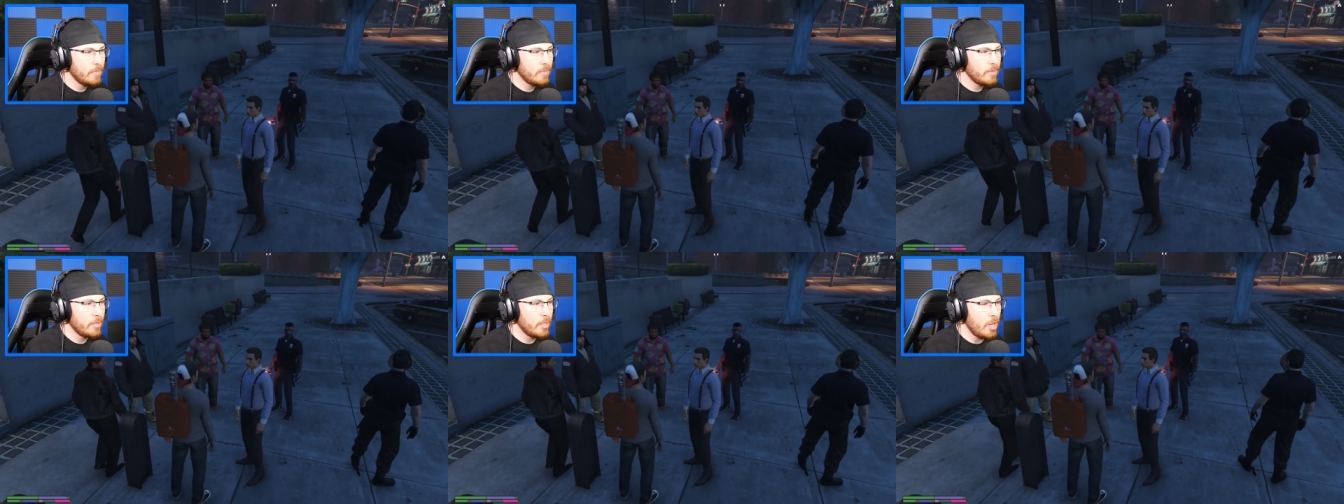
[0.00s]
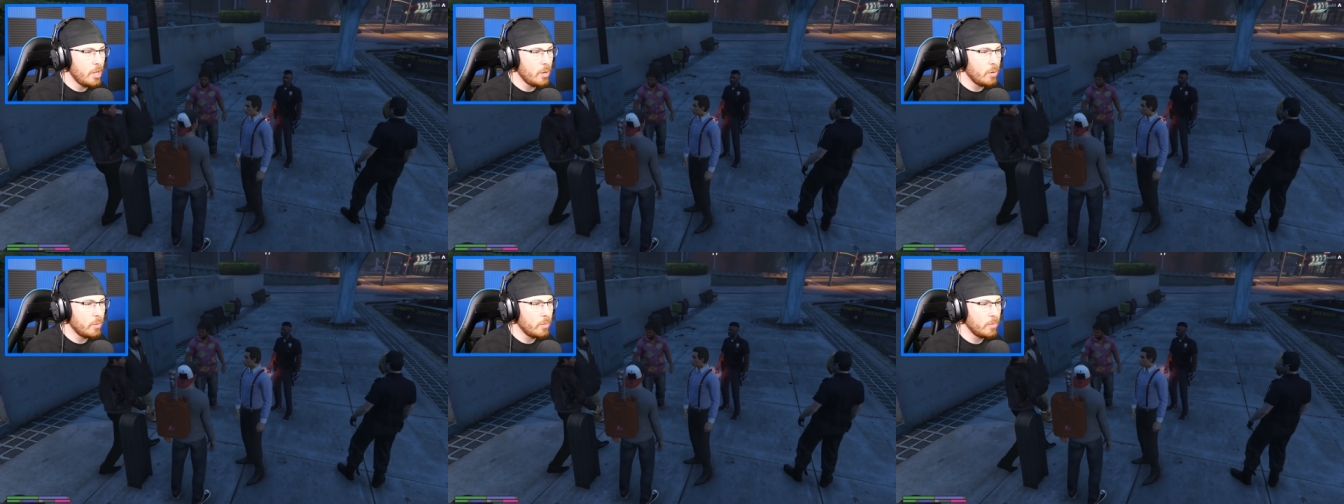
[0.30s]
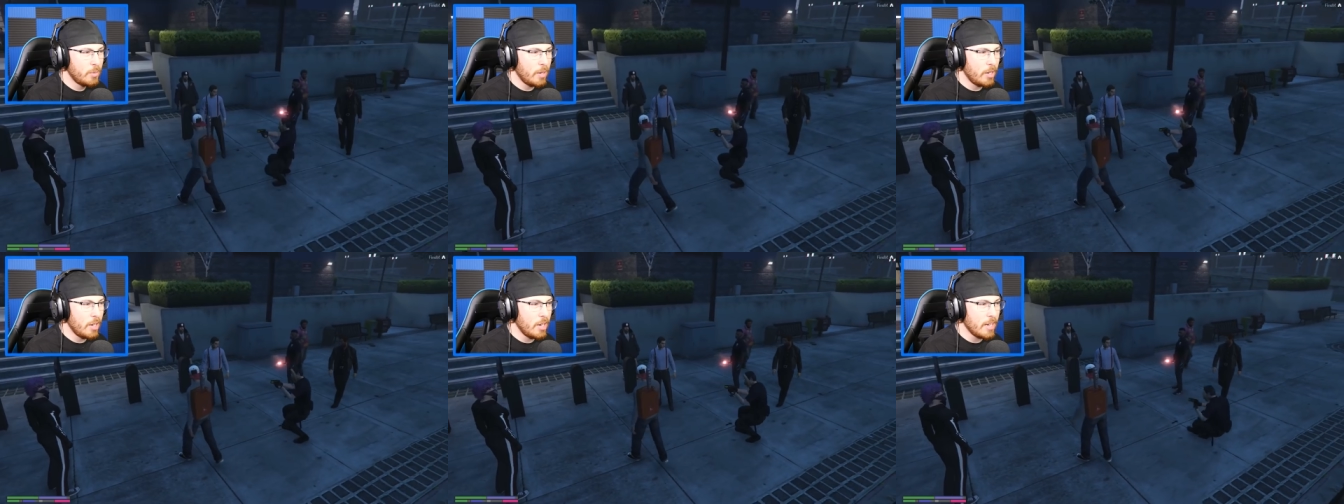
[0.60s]
No.
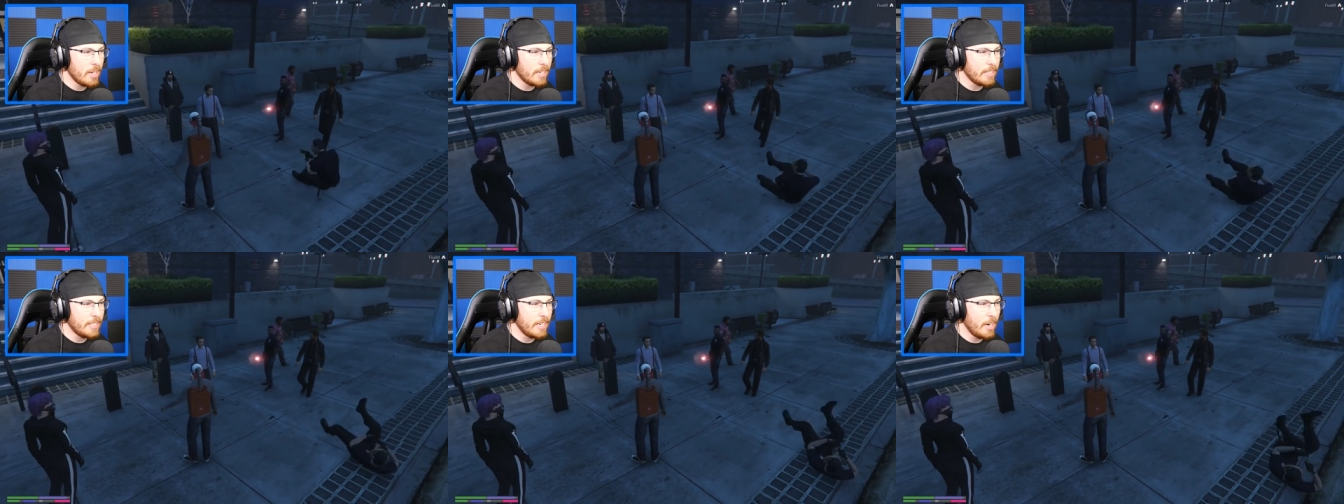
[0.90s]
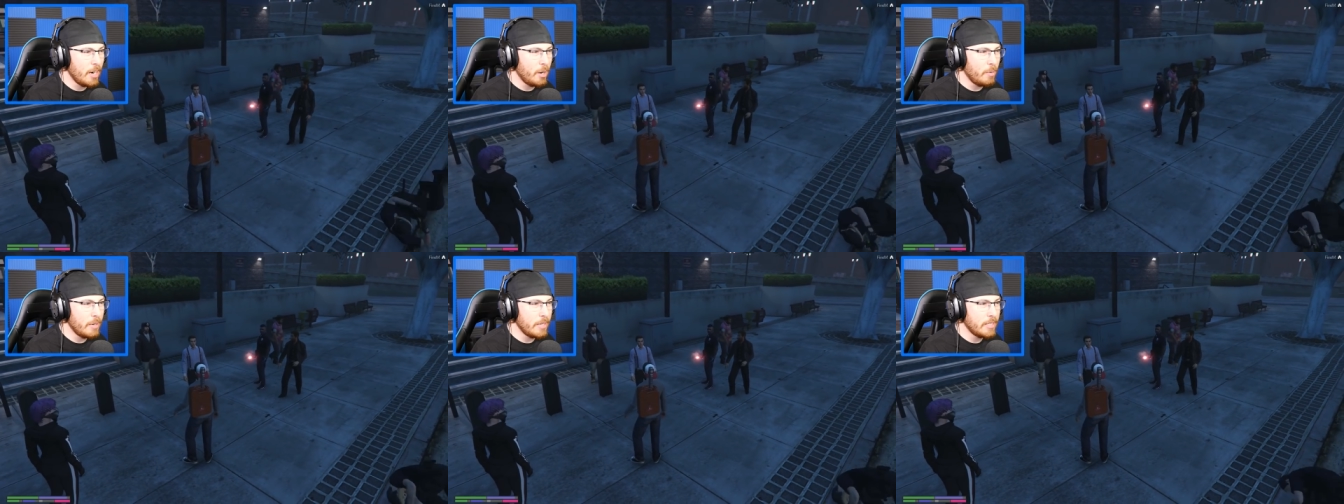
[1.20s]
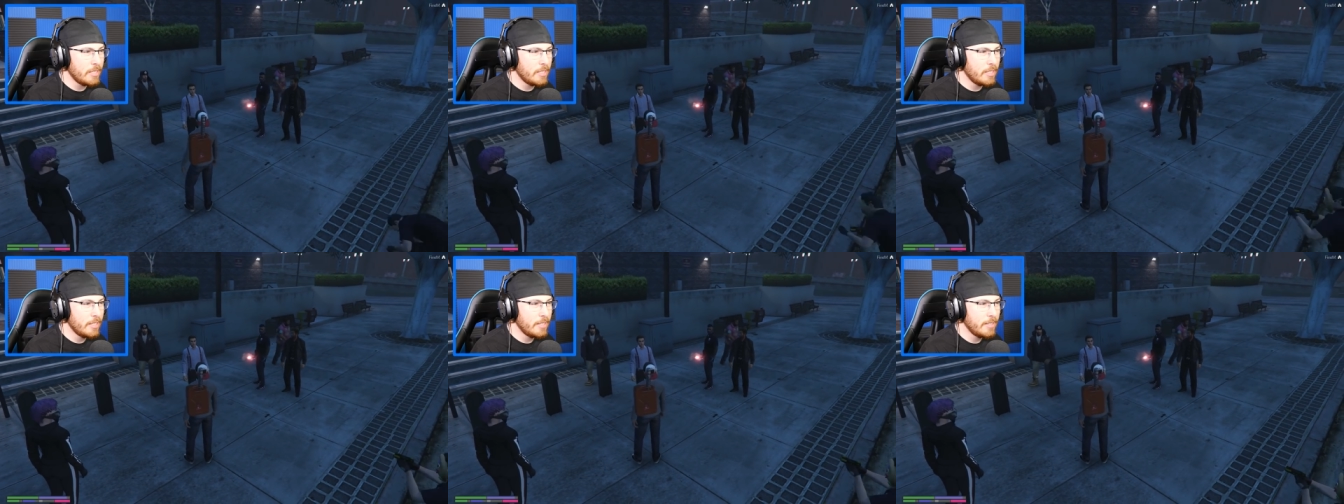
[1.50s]
Do I look like a
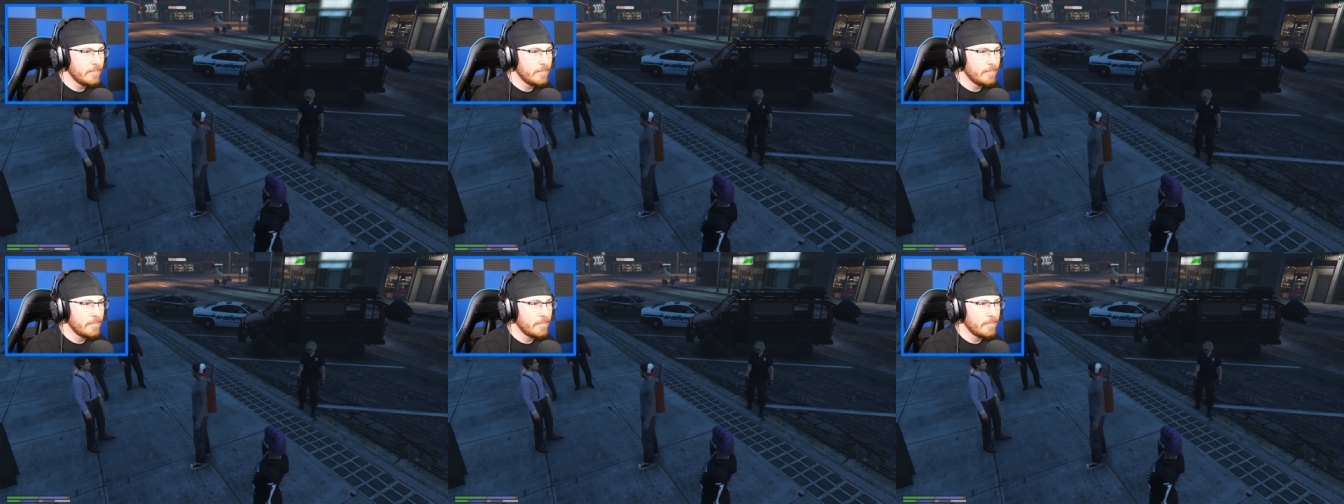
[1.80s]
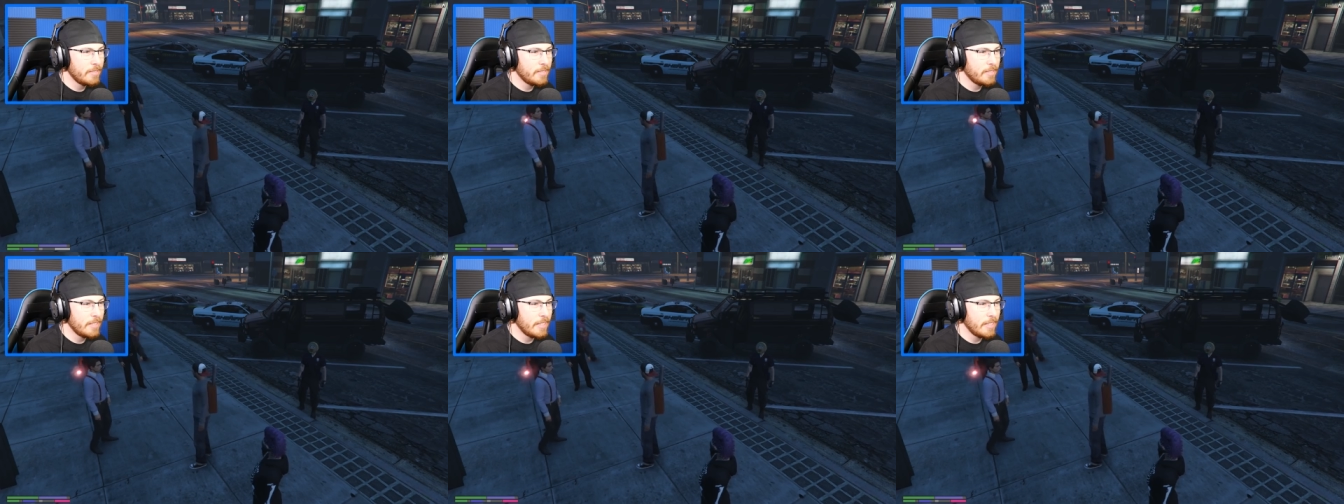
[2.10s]
terrorist? Yeah.